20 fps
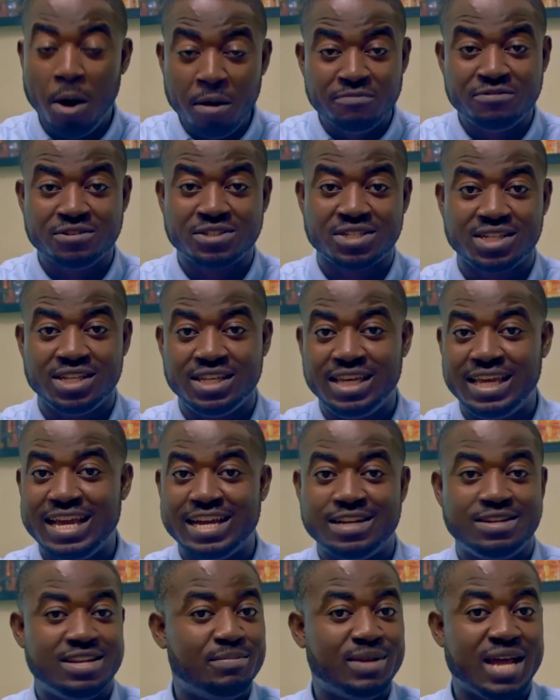obviously
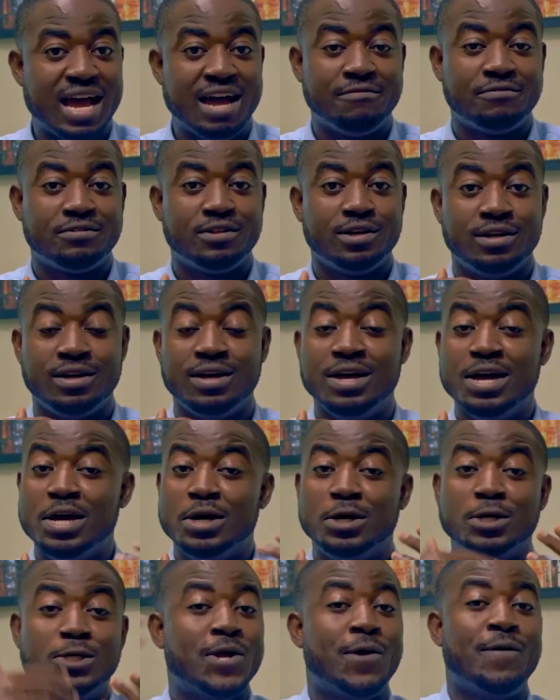are named after
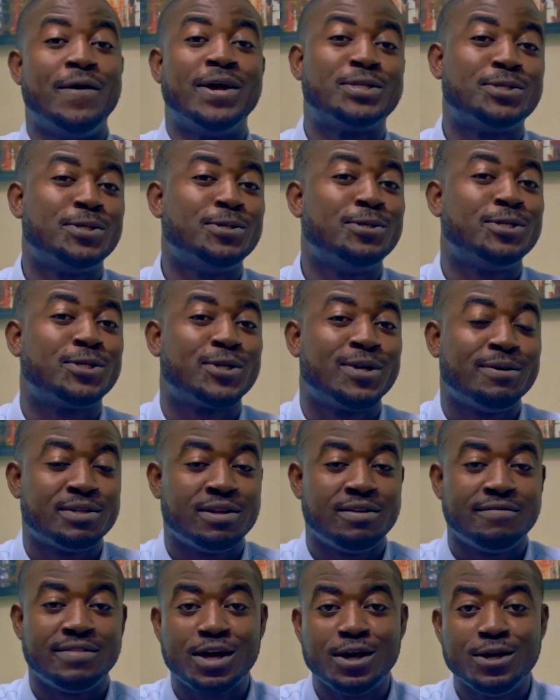a directional
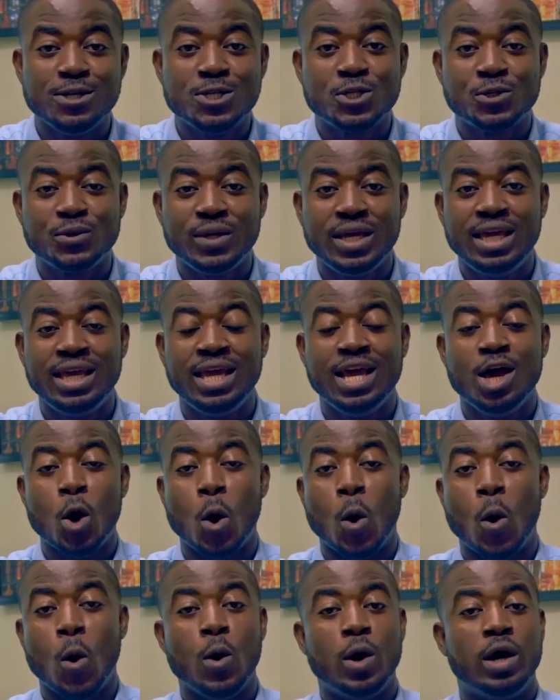description of the country,
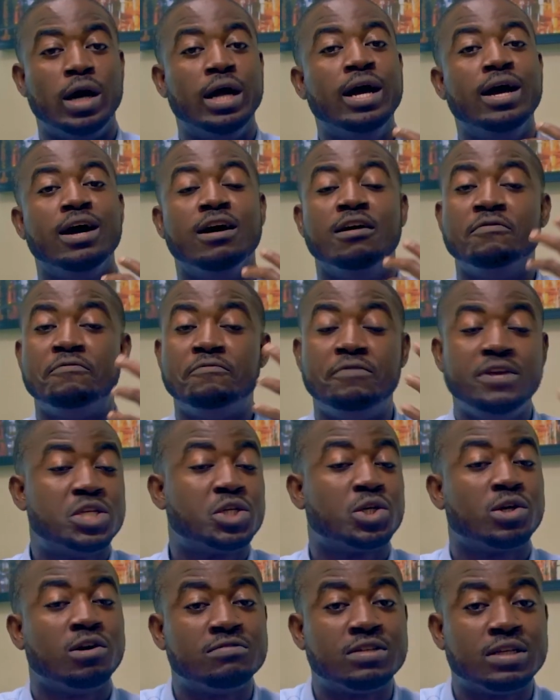or a
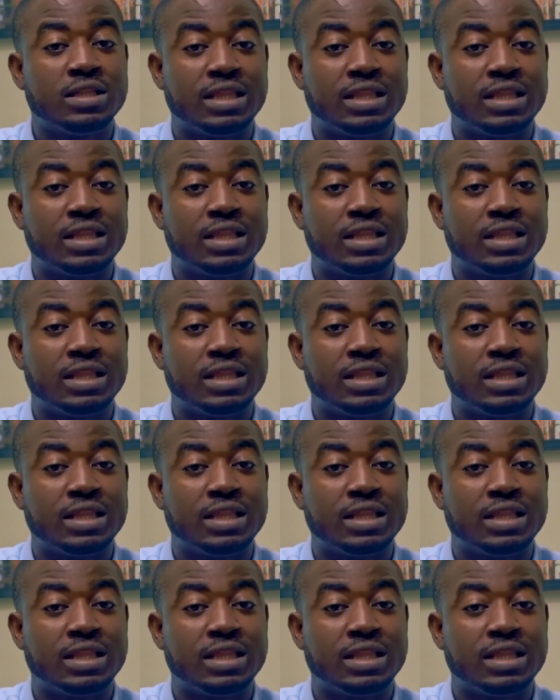feature of the